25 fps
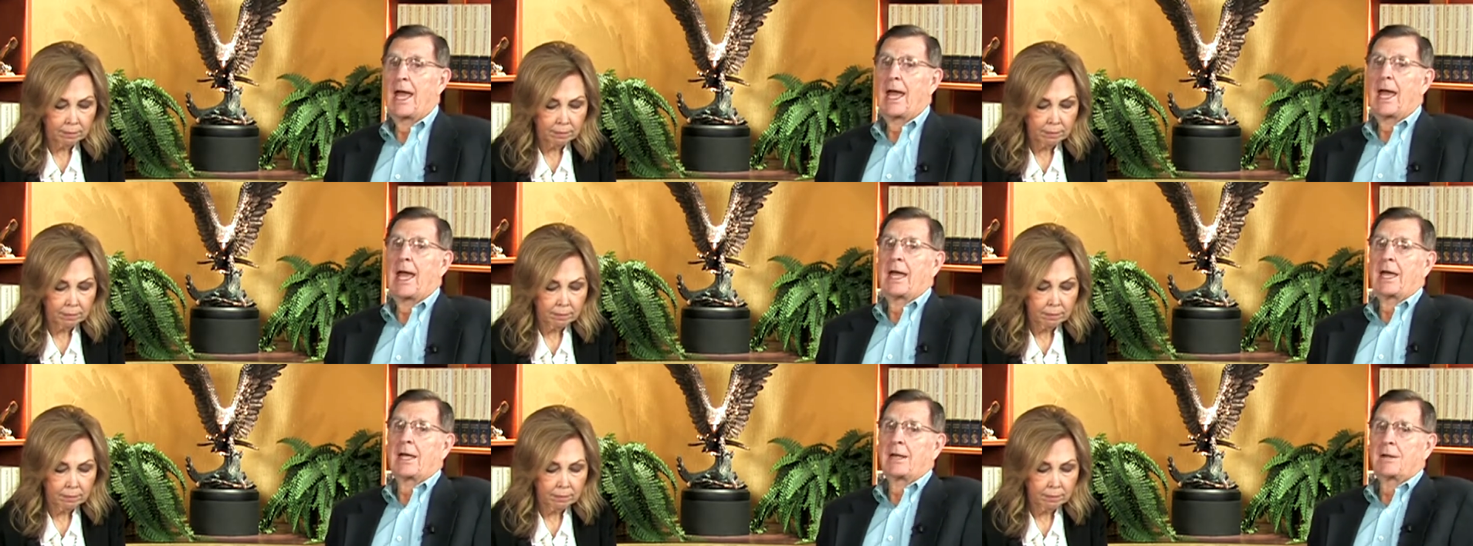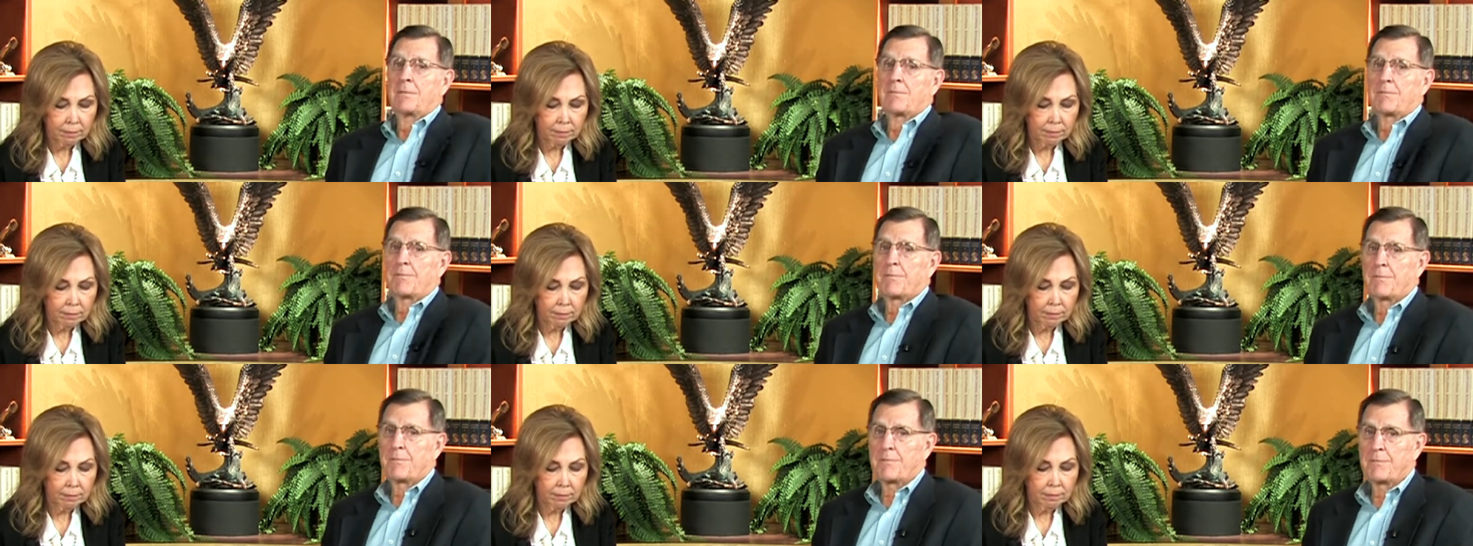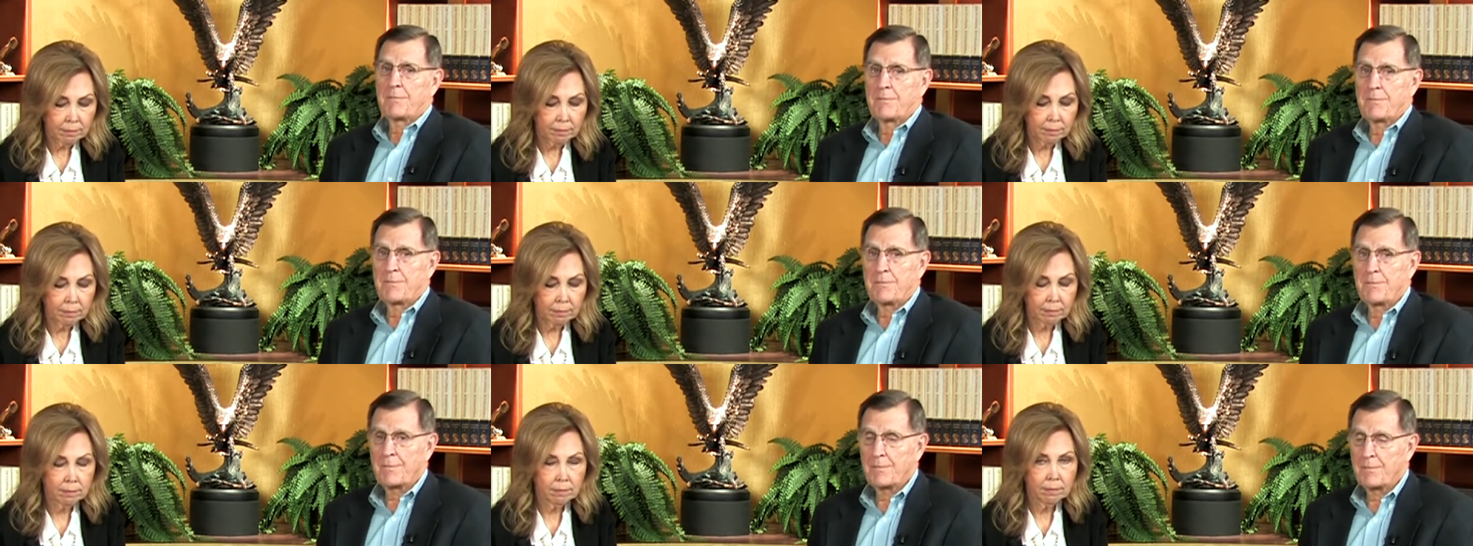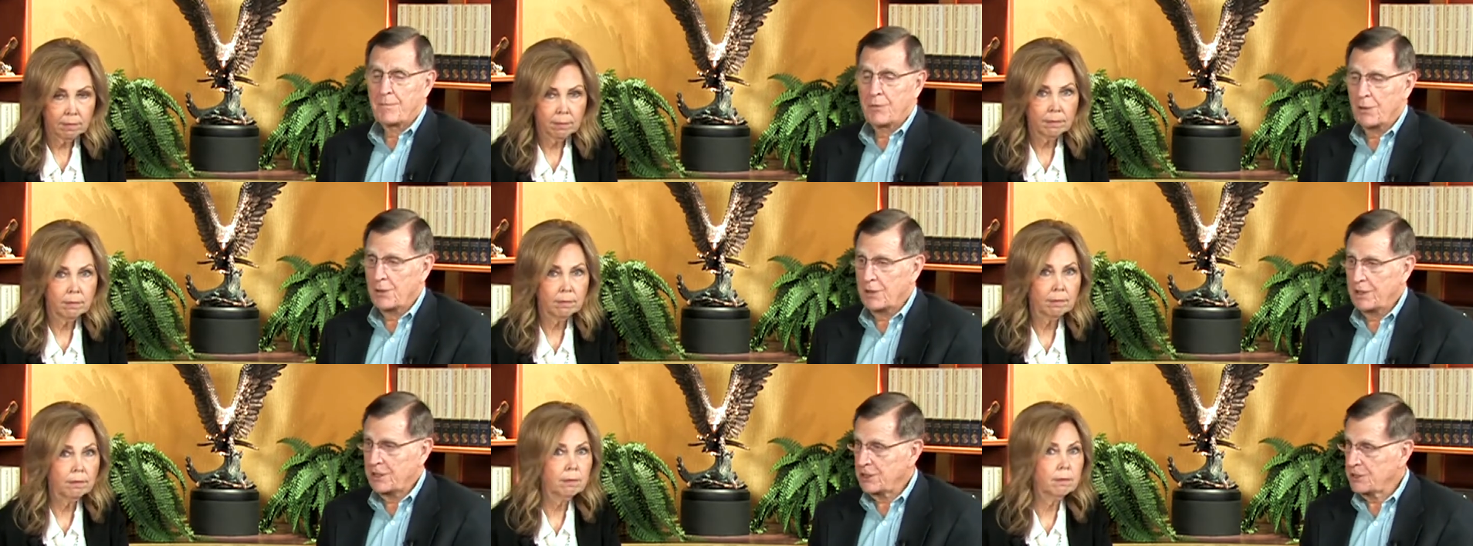Speaker 1: and
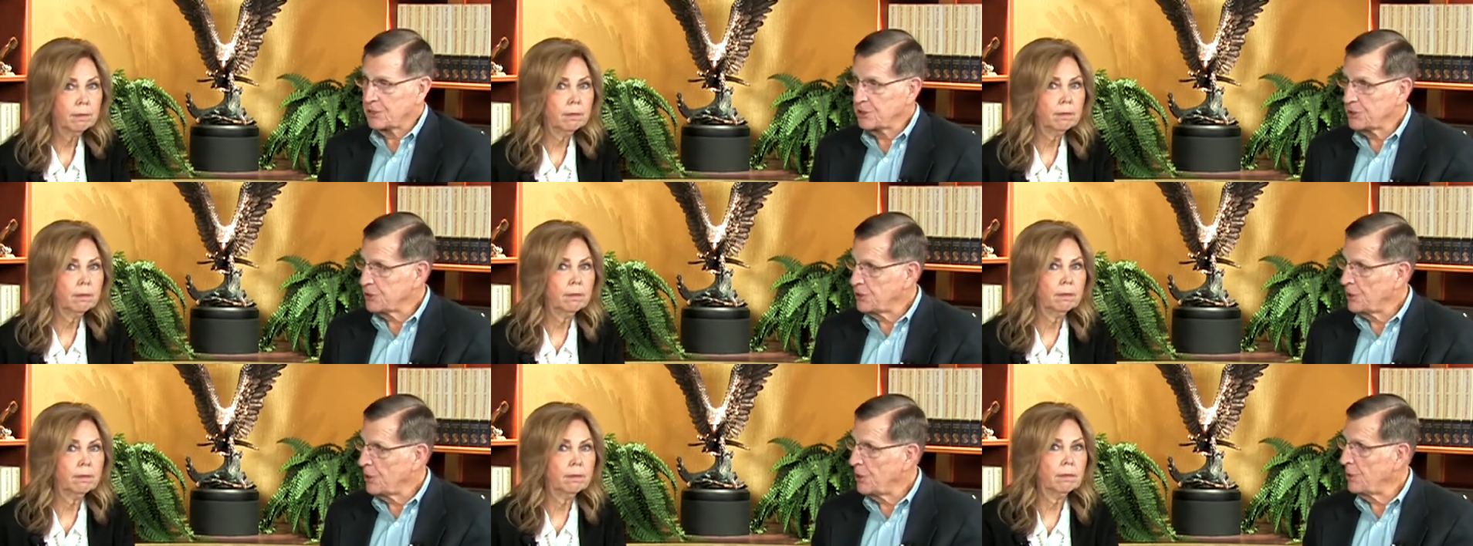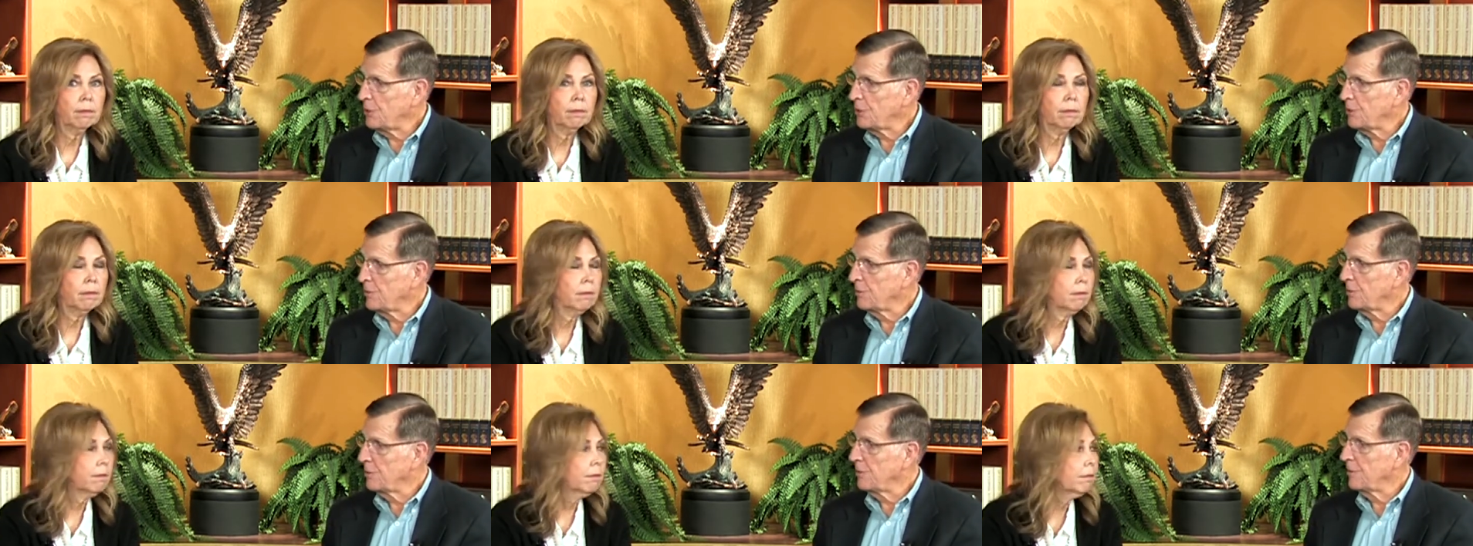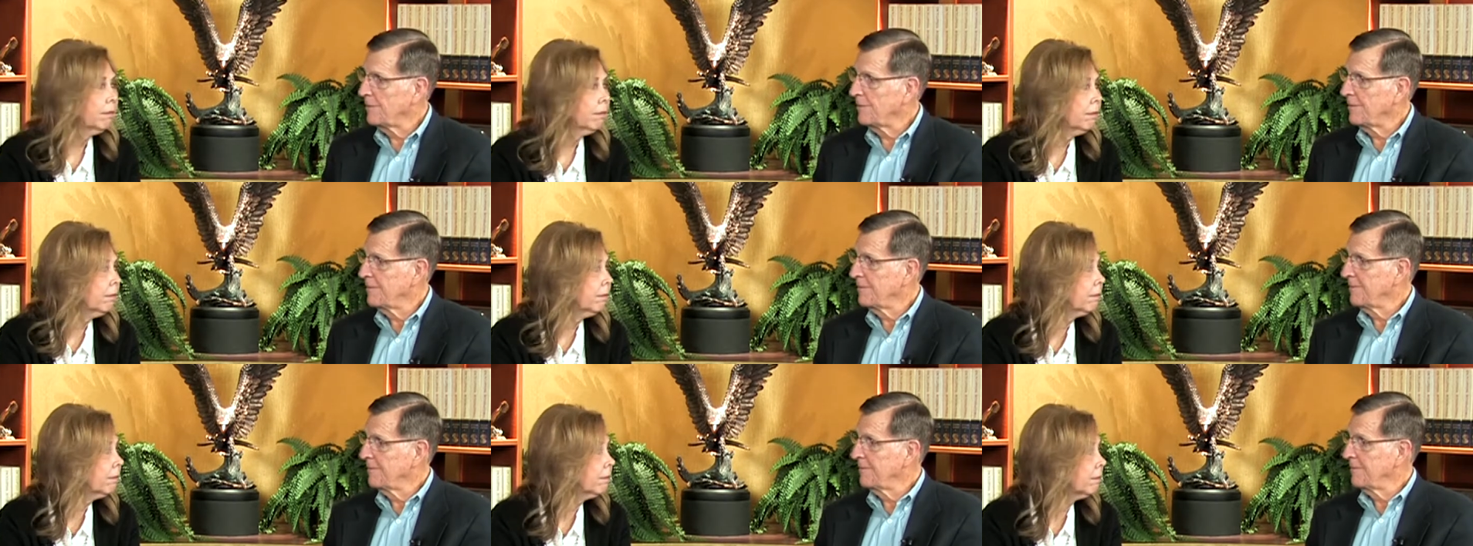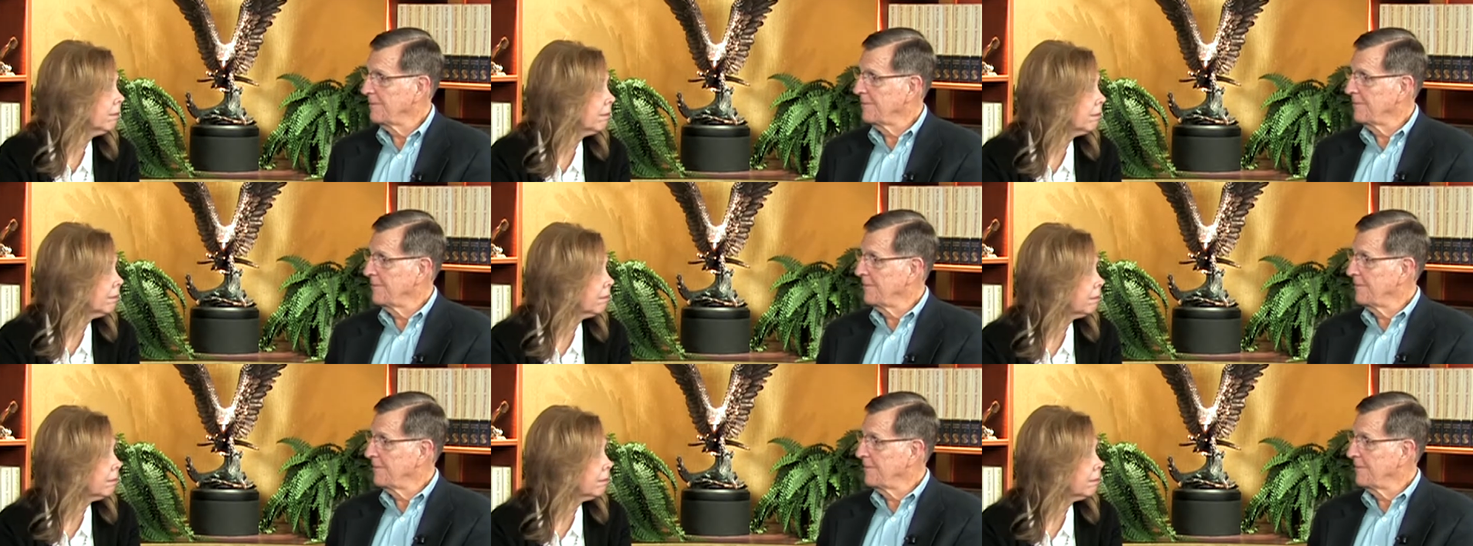pretty soon mm-hmm.